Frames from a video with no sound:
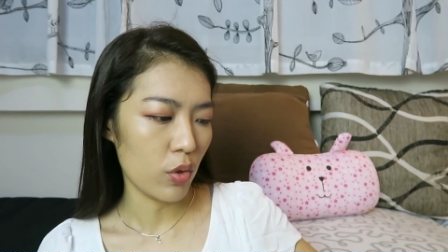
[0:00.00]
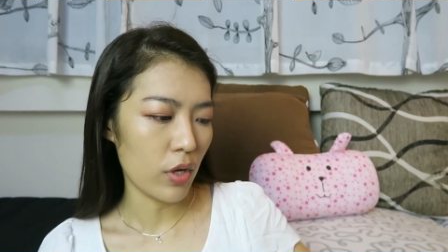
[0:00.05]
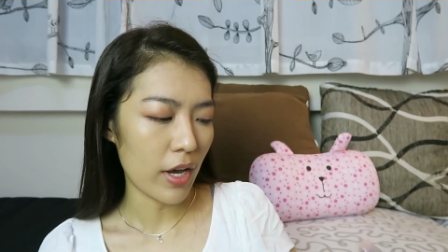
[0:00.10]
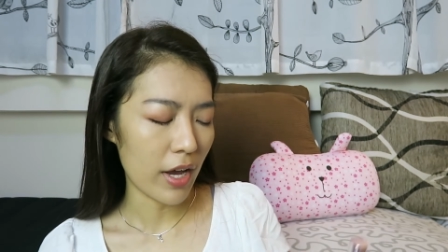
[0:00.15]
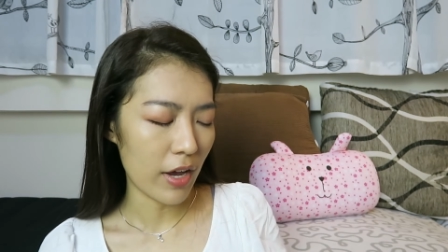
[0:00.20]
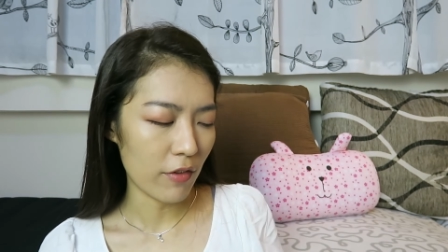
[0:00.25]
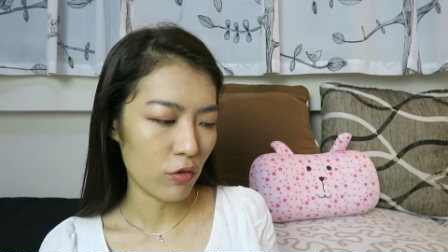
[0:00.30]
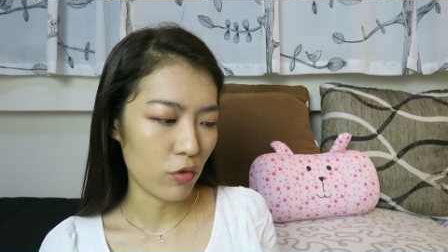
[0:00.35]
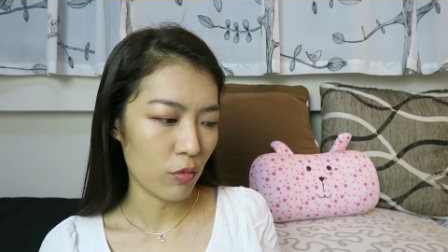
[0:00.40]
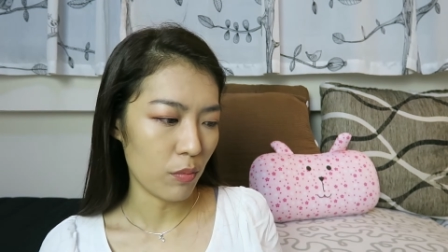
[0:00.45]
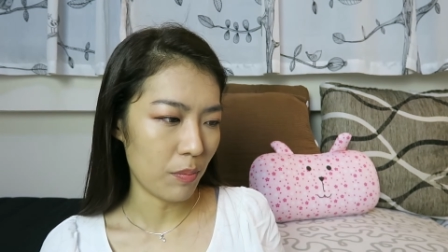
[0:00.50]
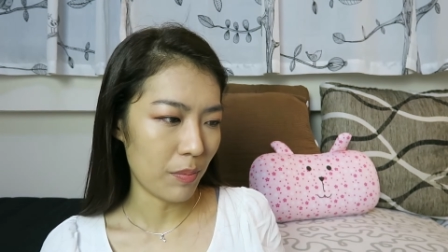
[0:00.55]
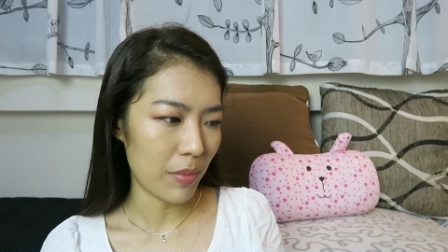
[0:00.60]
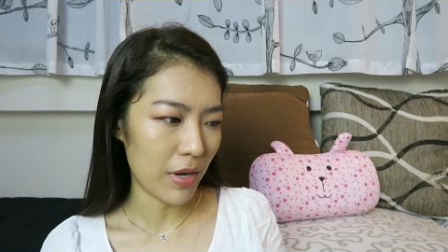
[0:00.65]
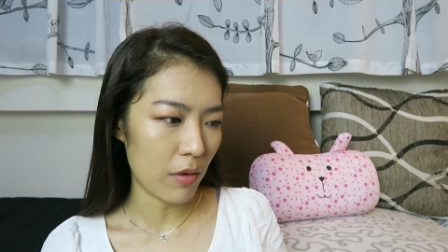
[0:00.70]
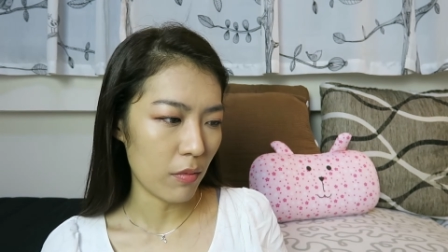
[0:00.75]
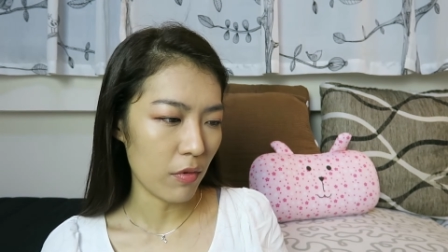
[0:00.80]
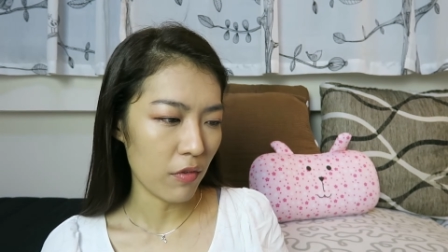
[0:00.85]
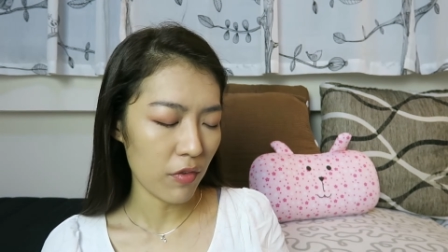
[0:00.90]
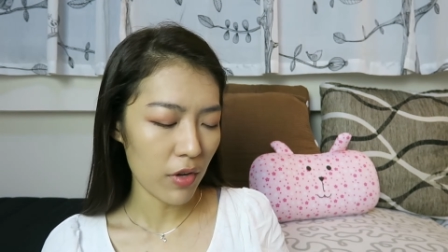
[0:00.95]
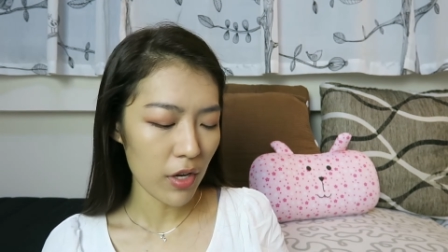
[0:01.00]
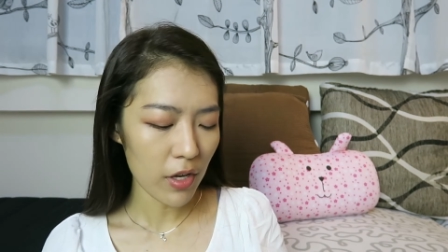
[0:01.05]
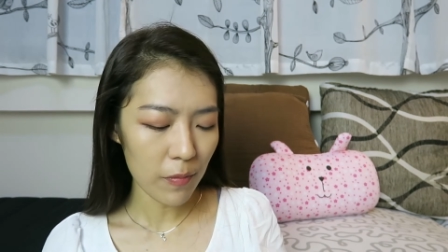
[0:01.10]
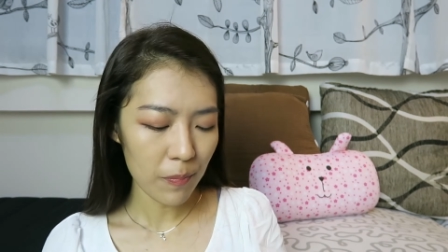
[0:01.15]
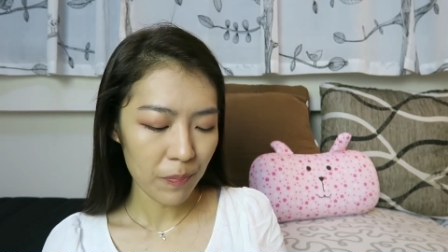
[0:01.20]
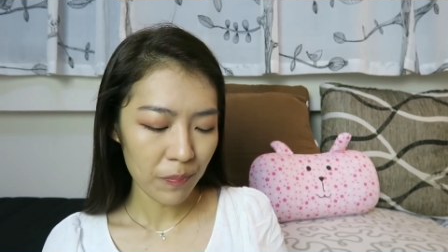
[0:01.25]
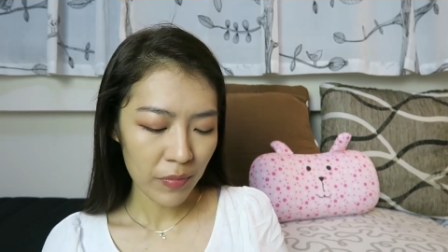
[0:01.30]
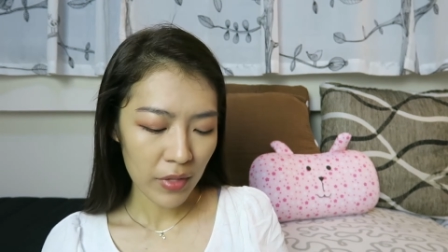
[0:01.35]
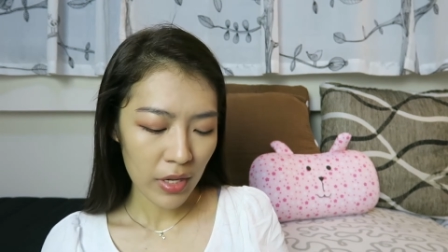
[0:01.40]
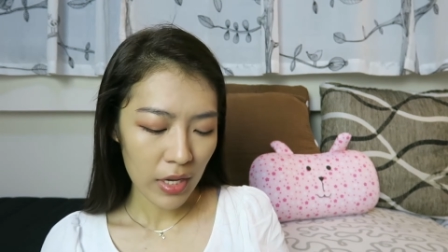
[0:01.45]
you have to bear with
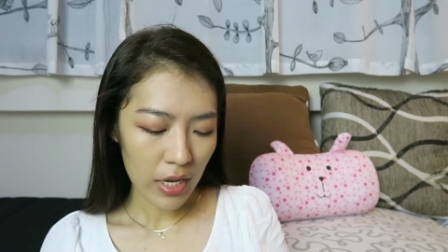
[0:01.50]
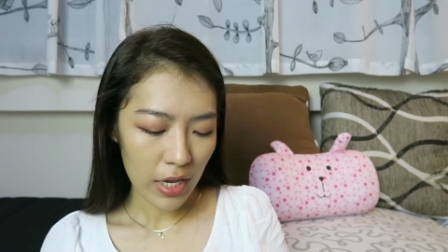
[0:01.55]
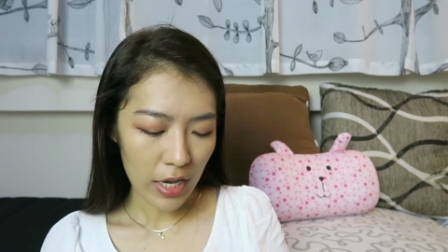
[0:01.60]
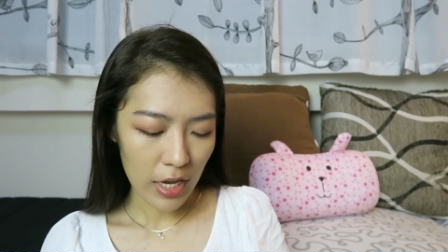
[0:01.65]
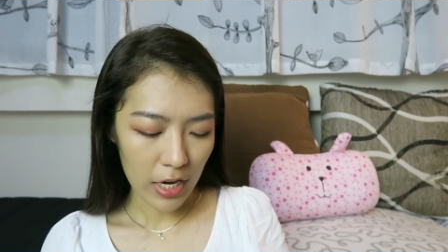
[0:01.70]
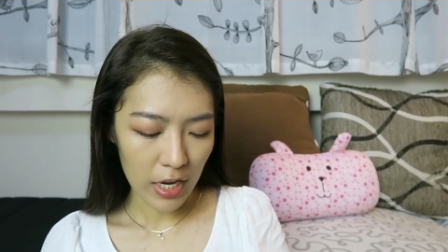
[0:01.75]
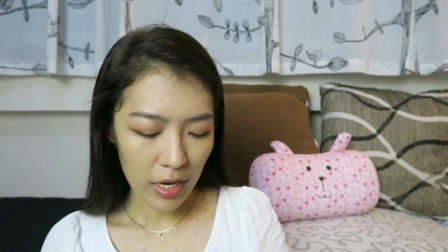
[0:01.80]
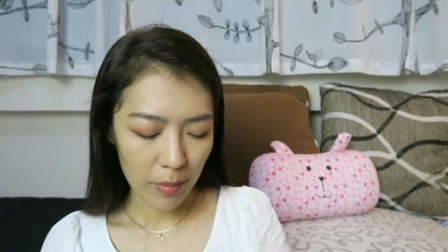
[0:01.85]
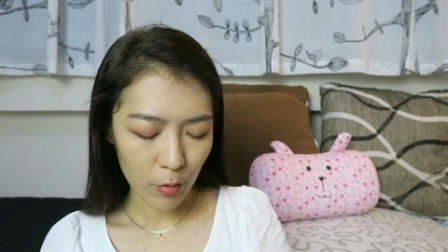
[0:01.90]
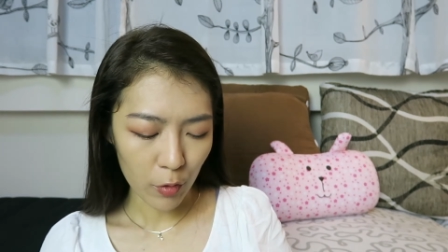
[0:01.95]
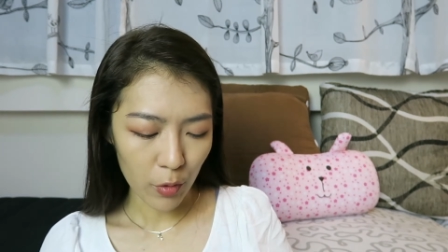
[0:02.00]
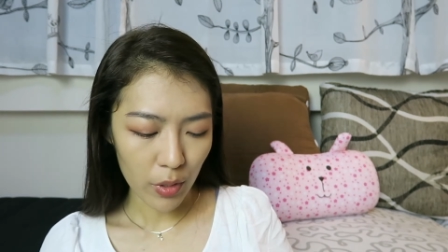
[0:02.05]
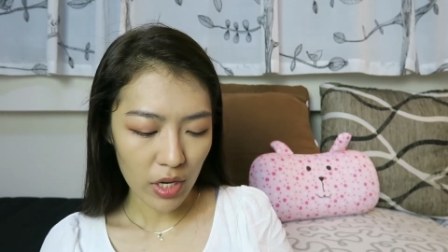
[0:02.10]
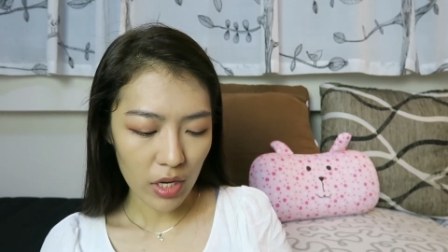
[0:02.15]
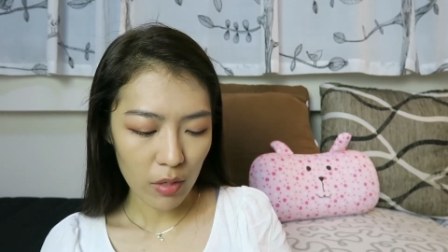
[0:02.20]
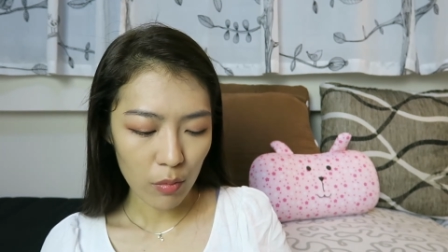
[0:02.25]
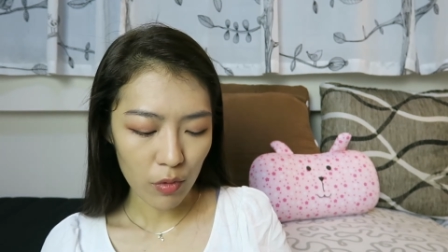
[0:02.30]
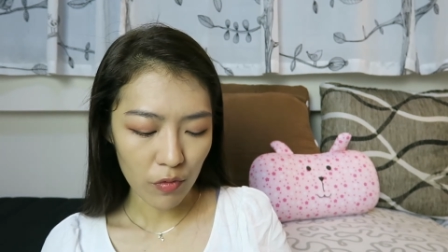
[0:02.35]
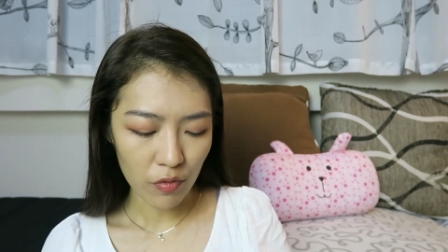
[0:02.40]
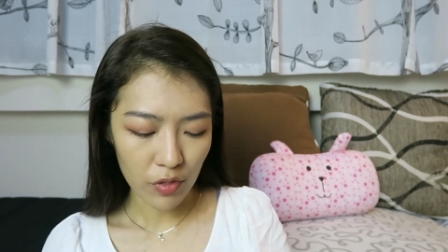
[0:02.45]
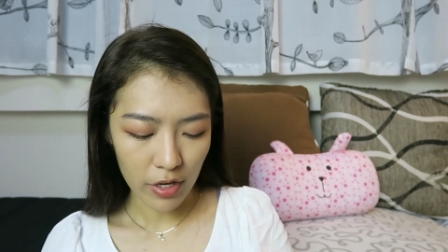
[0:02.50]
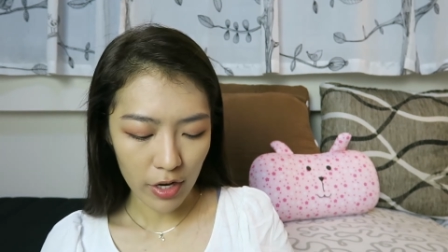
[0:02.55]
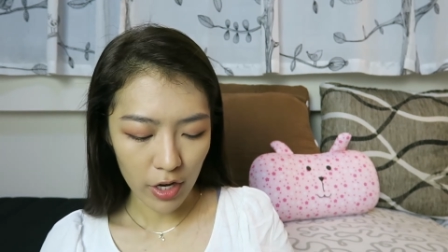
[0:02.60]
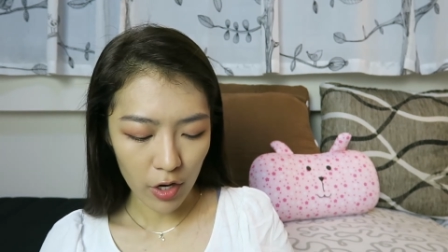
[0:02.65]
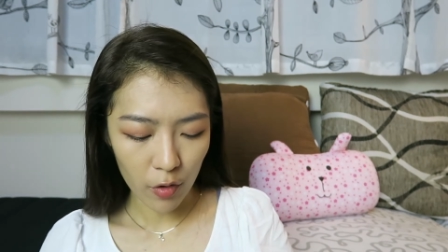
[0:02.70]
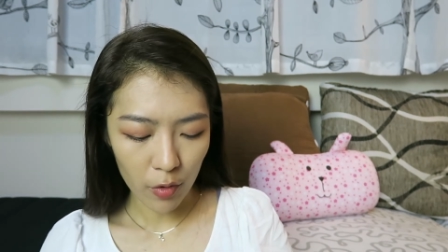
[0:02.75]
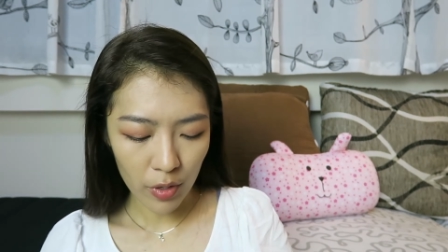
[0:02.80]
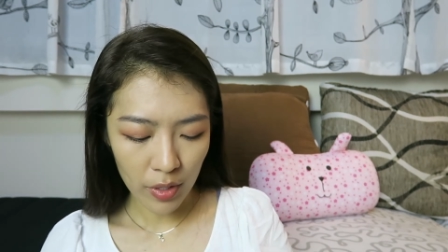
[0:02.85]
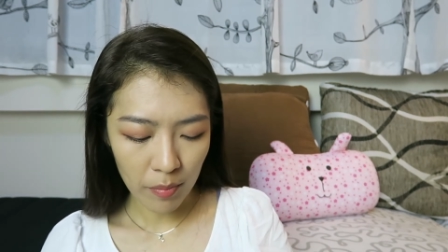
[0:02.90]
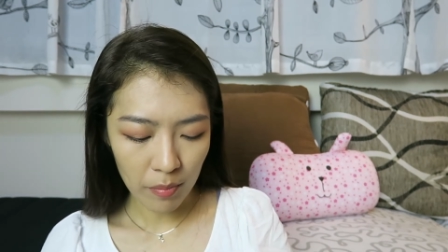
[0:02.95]
it. And then I'm going in with the
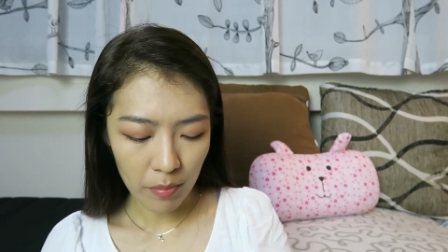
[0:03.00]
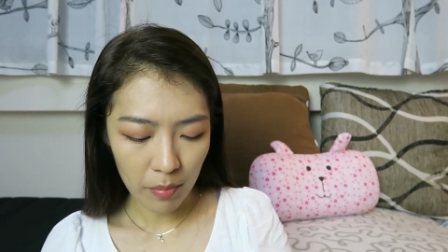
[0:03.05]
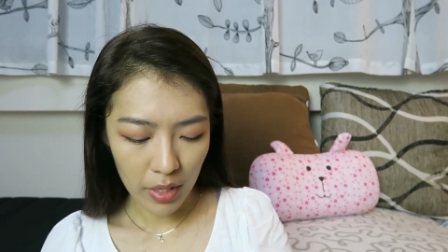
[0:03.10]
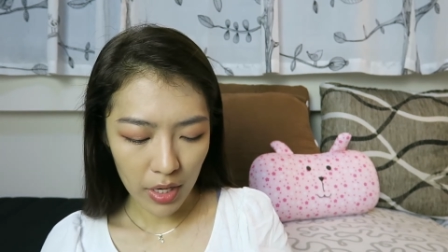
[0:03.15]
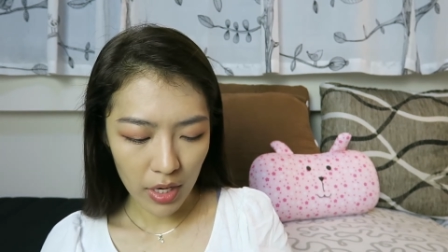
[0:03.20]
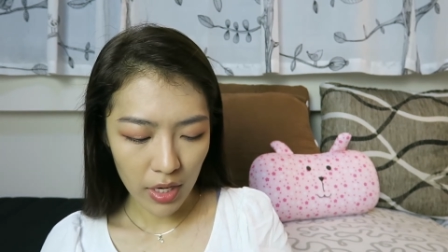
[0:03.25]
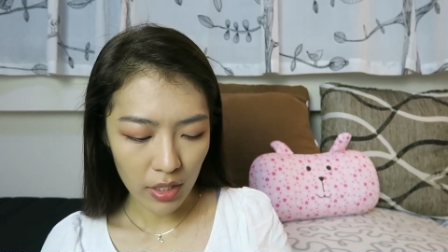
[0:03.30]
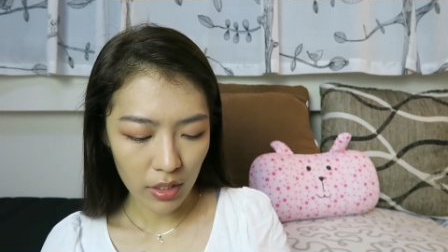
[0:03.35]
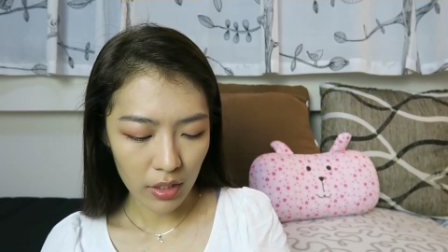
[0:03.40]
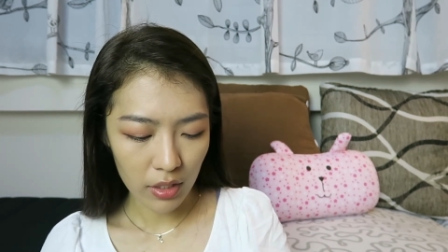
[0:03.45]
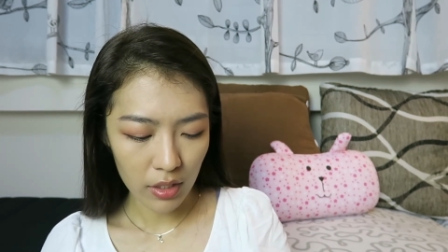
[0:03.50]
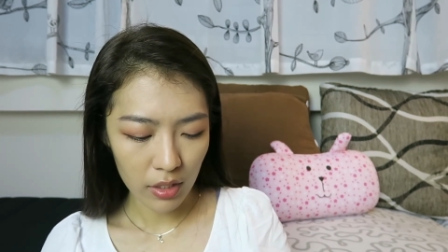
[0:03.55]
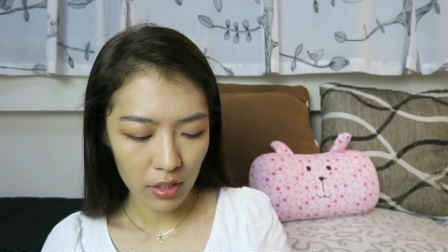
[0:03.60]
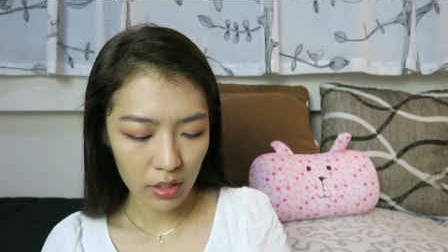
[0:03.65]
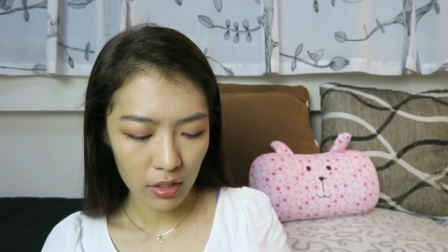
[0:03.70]
Heroine Make